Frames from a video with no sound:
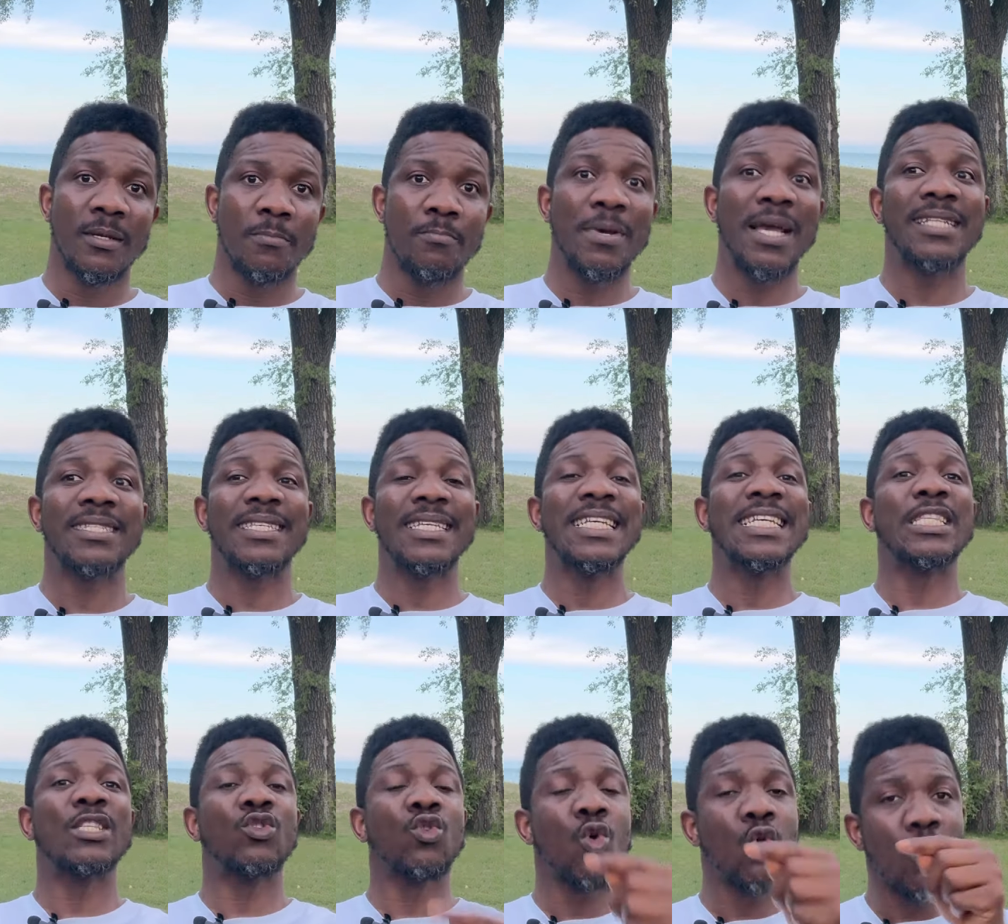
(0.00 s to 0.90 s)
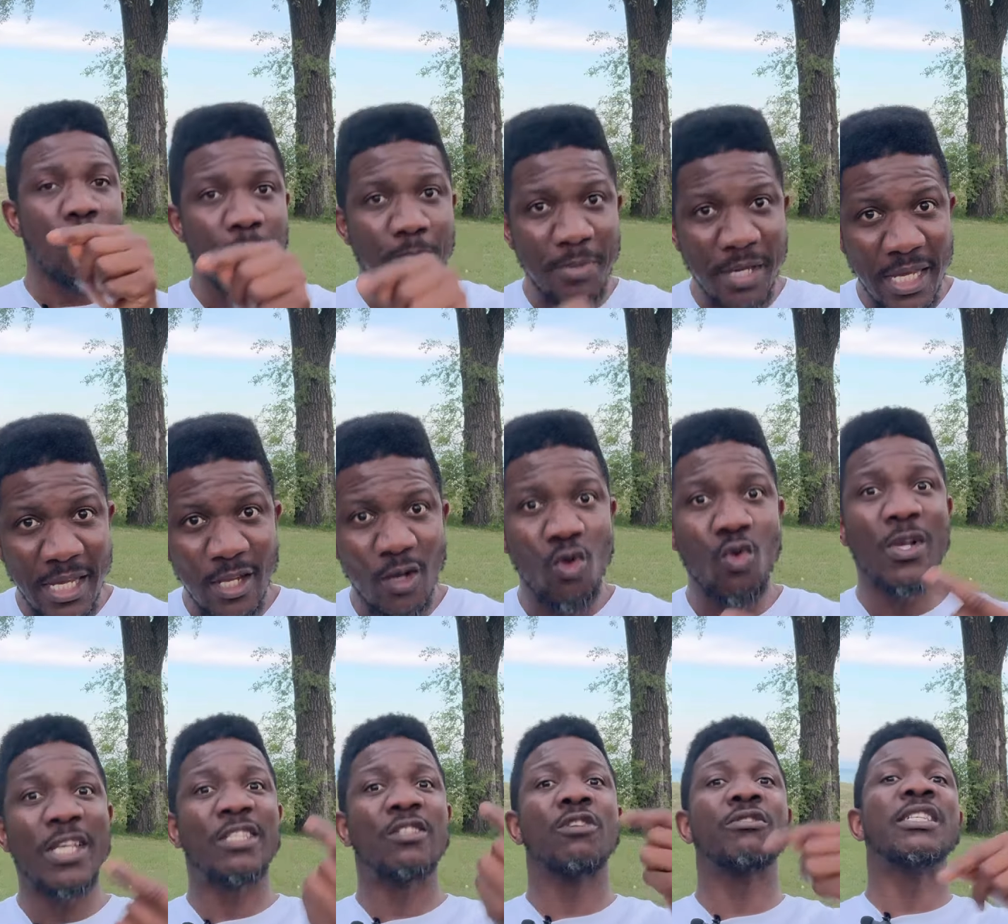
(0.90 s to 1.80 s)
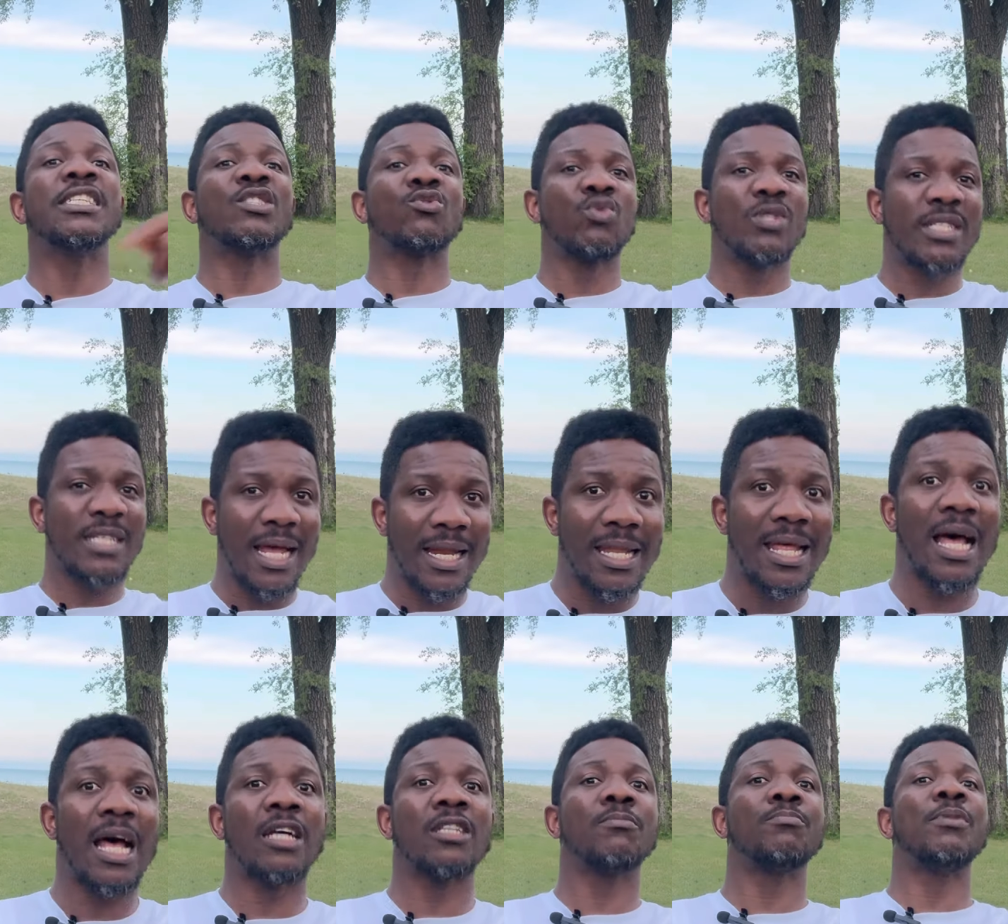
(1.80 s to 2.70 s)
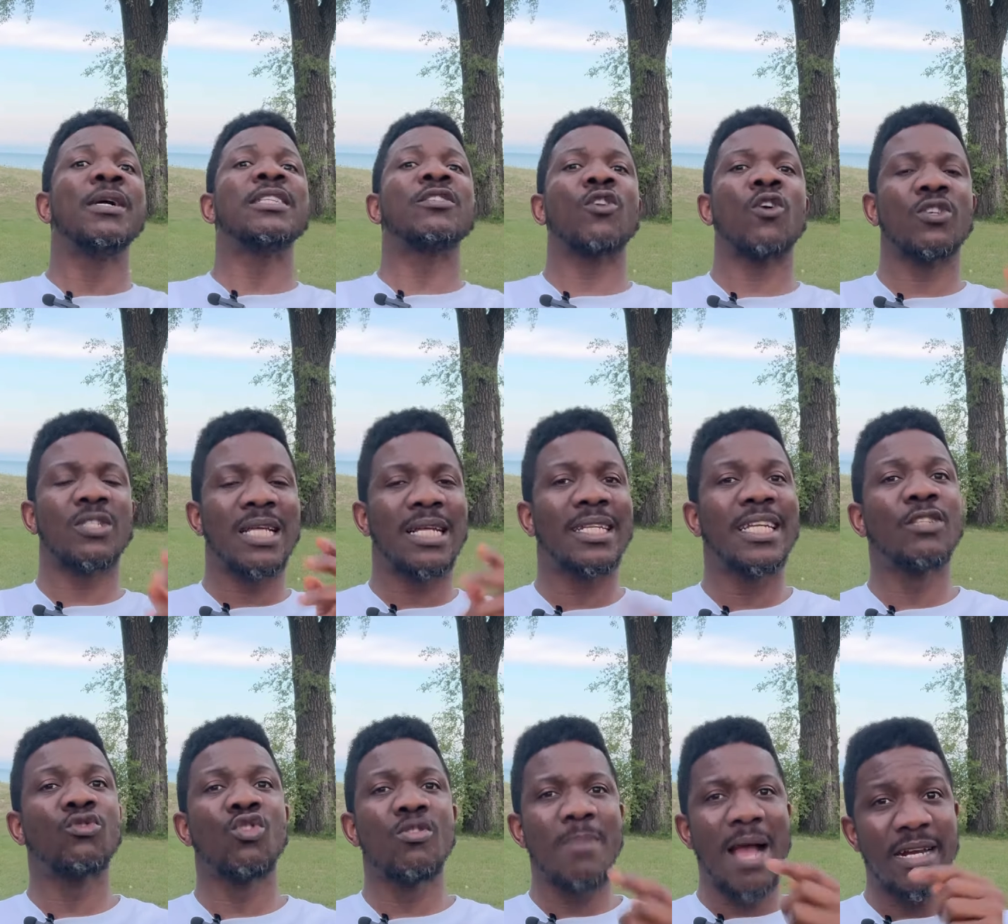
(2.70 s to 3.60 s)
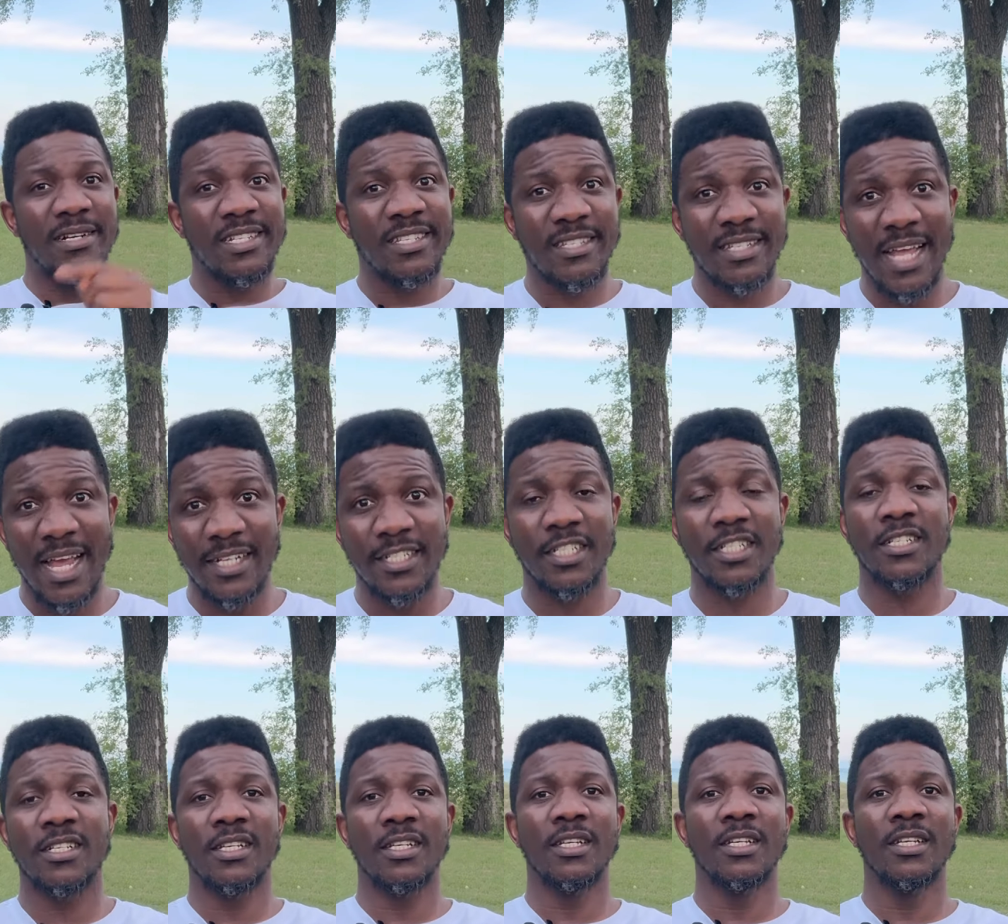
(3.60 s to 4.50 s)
But it took me, who is not in Switzerland, but constantly doing my research,